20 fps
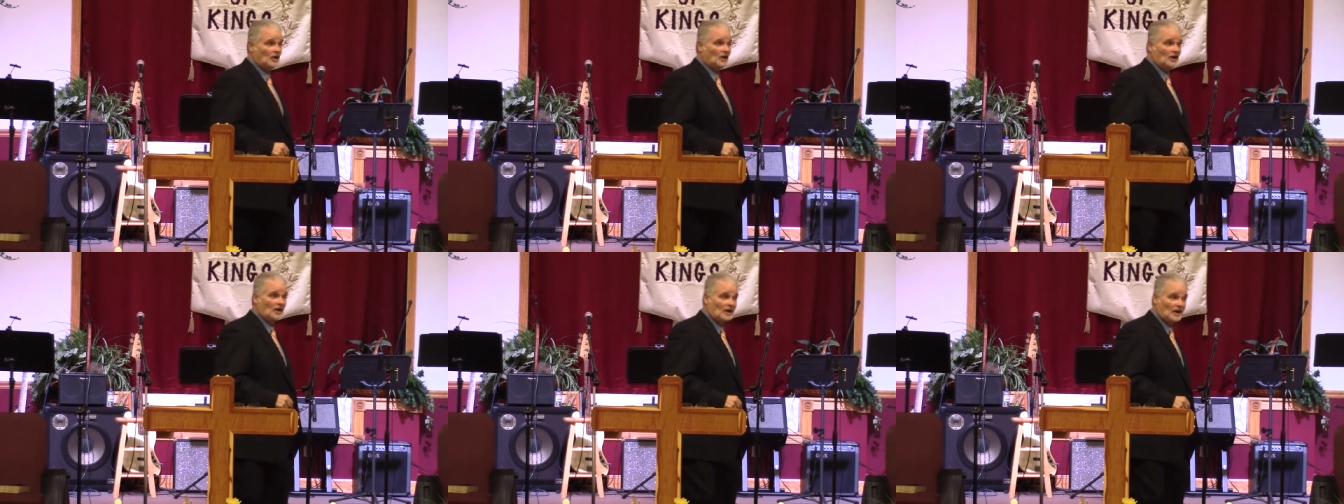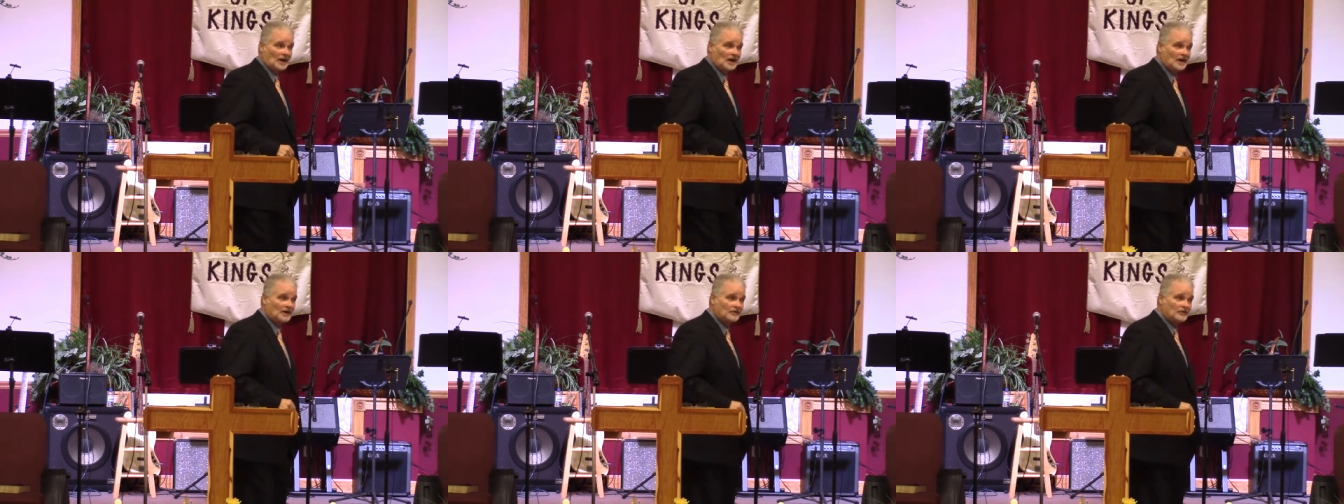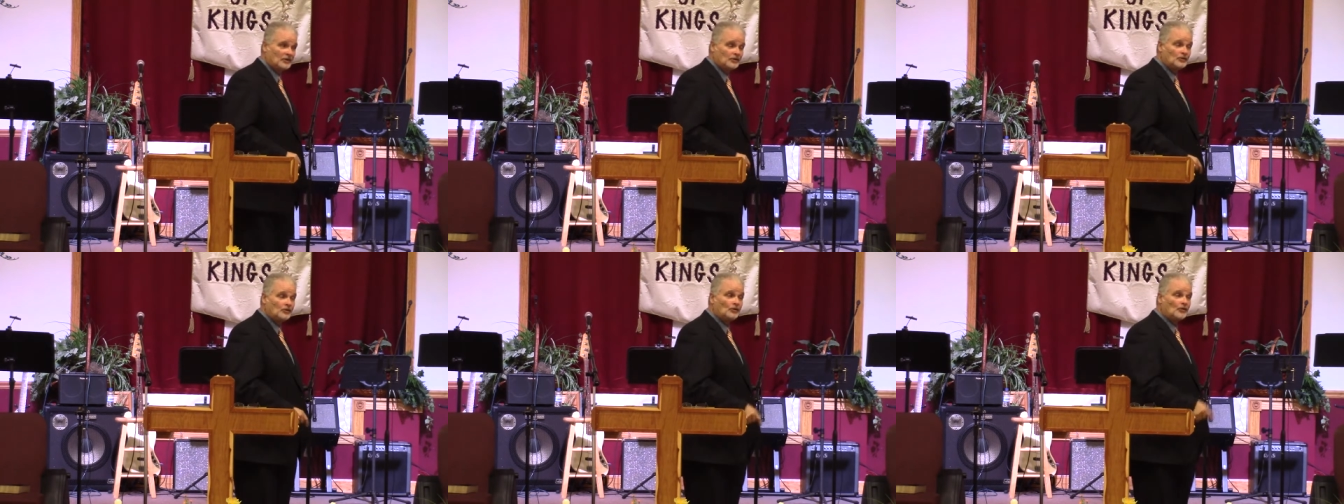
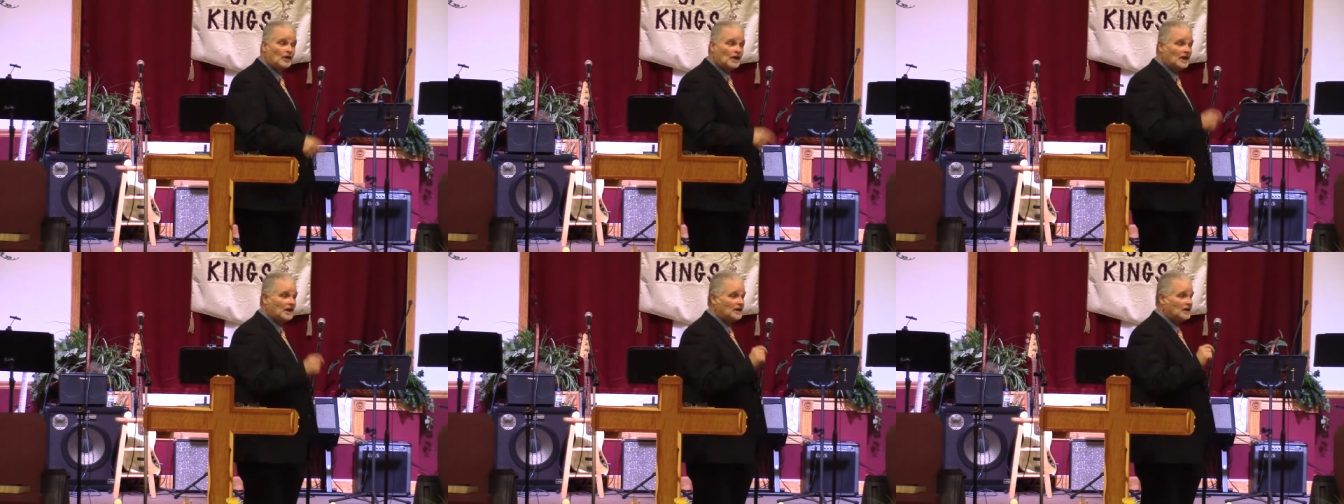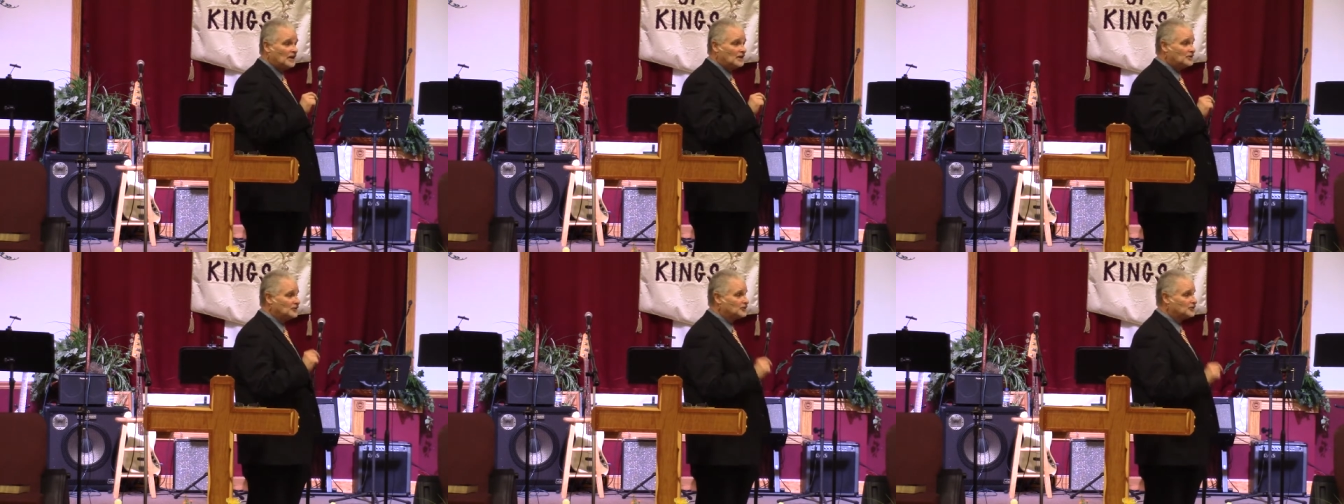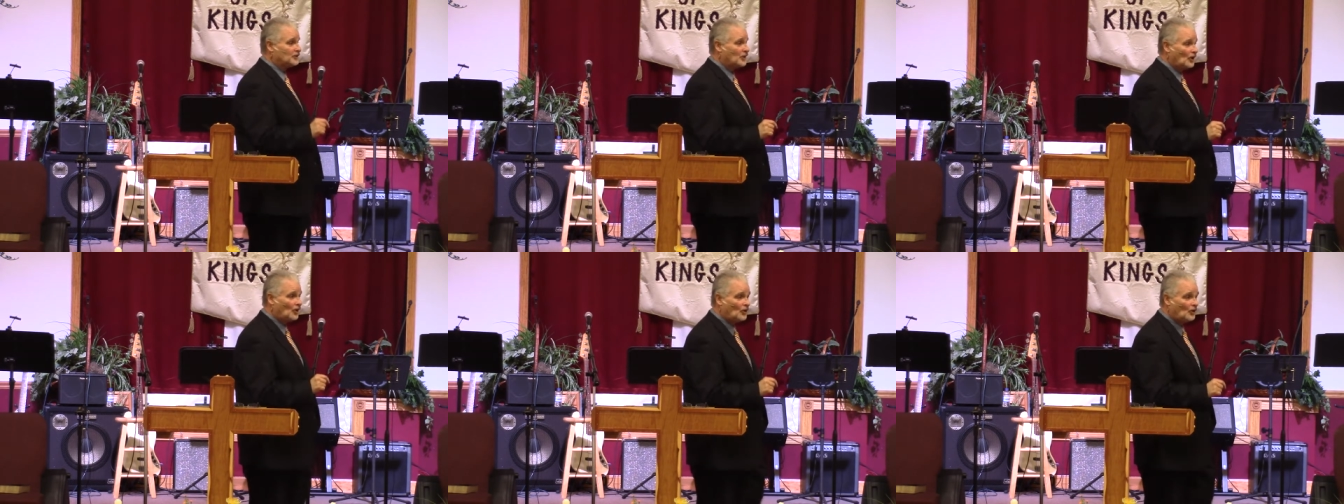11 written in
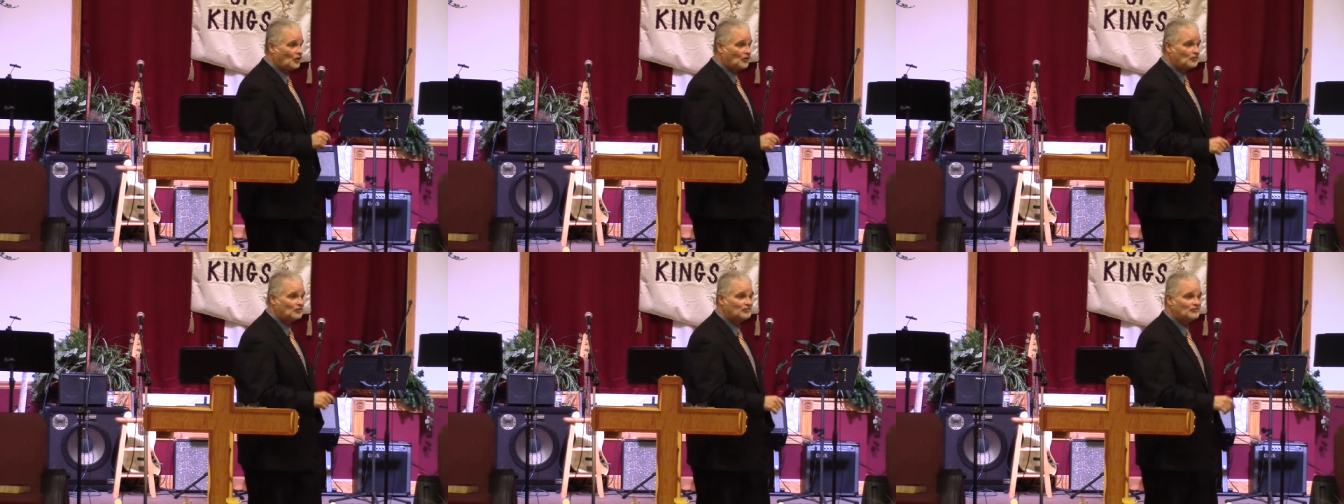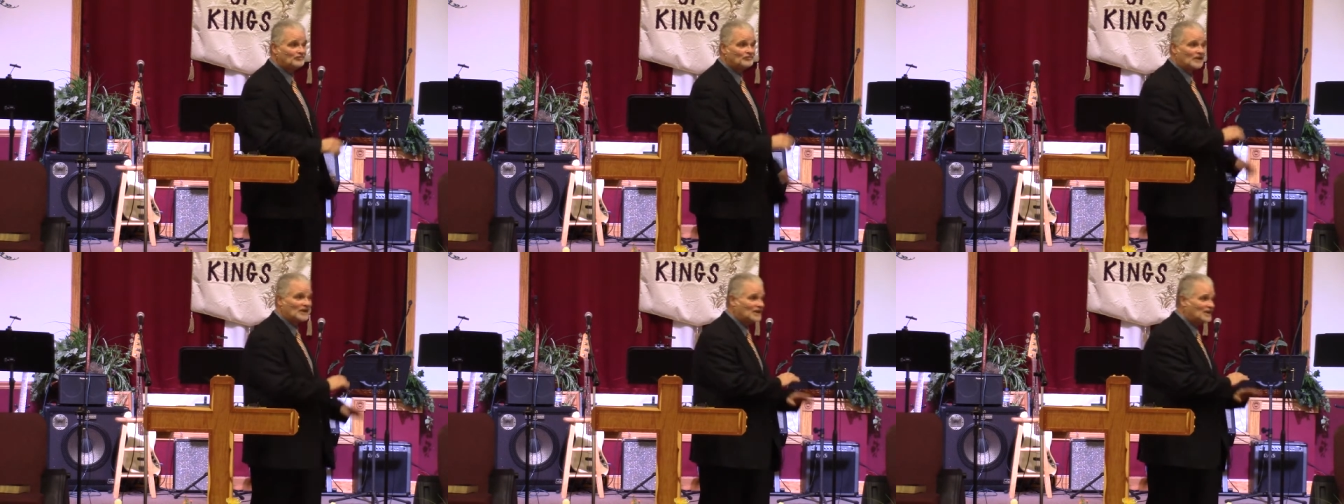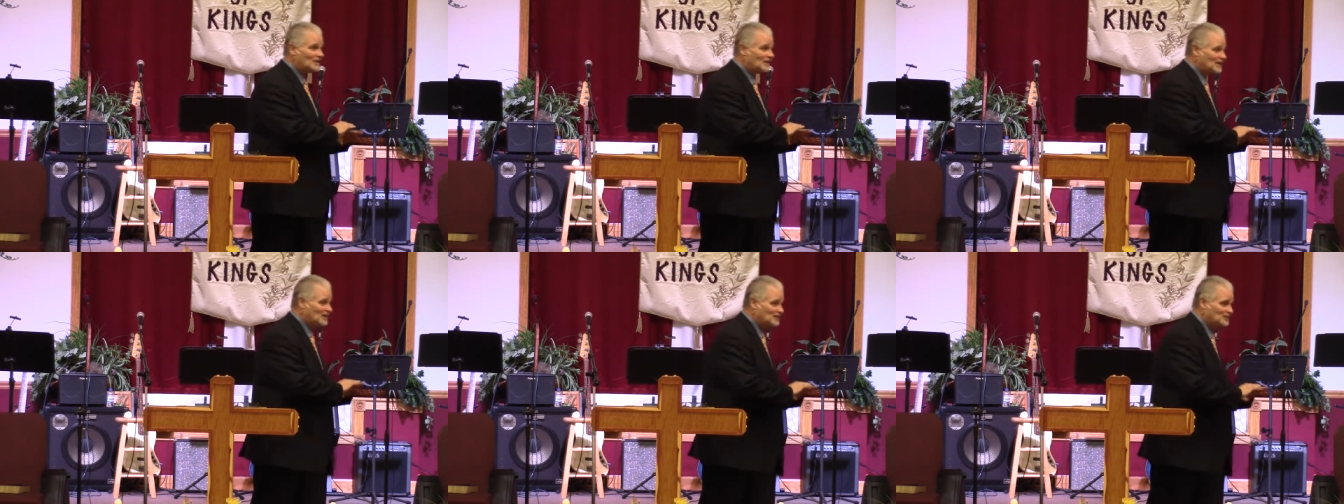stone,
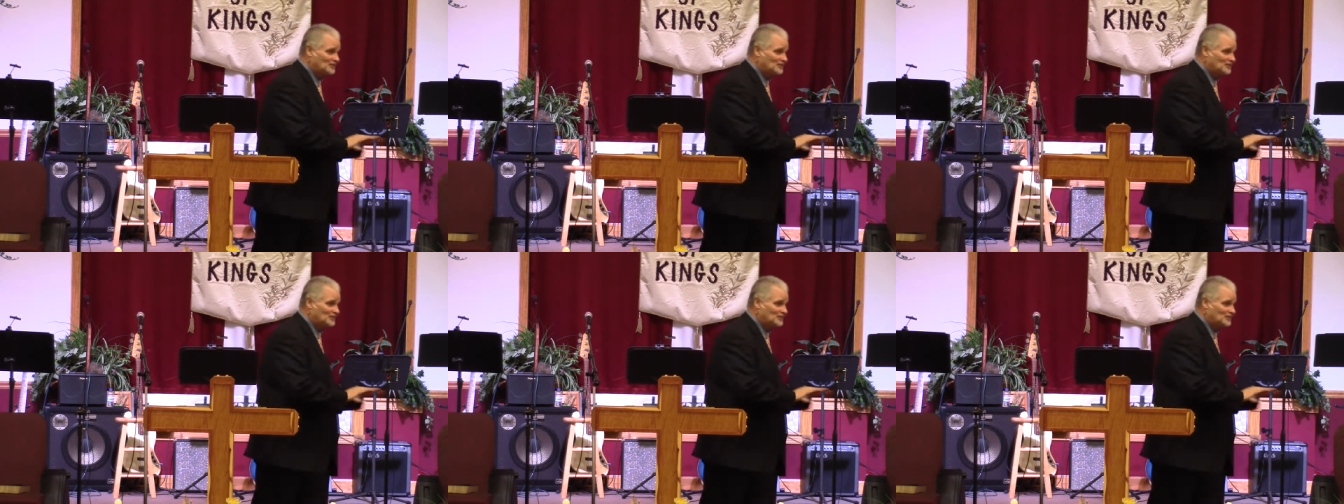it's